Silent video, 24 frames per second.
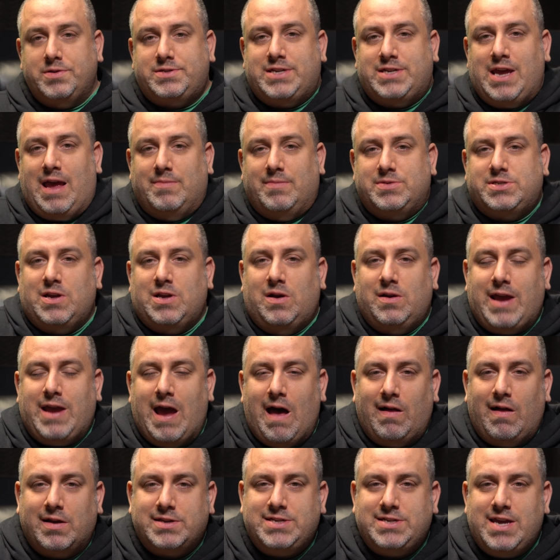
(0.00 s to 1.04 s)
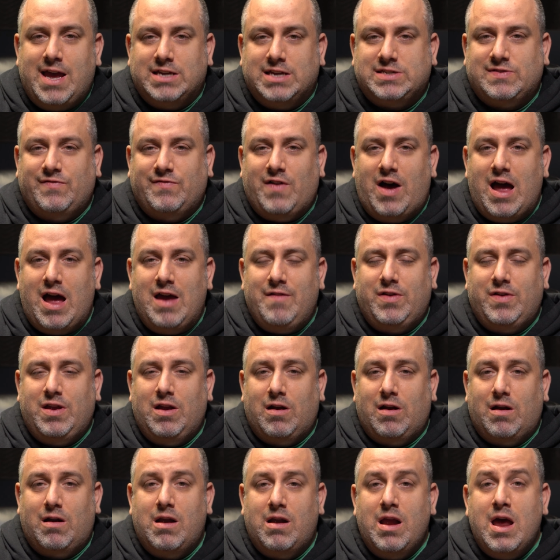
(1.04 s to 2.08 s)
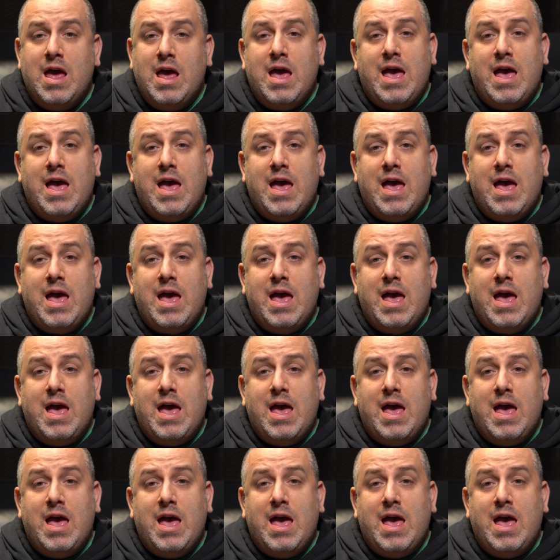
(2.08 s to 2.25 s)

Samsung Galaxy S5 here,